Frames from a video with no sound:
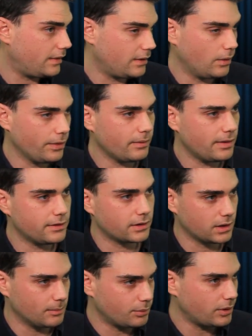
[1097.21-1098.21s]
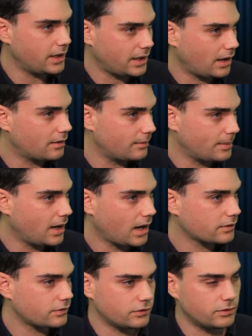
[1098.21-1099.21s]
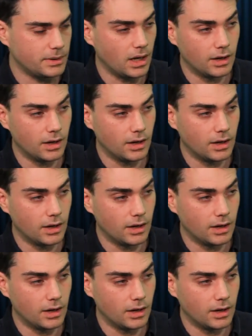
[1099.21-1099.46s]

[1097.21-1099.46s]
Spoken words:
And the only way that you're going to break out of a box is to be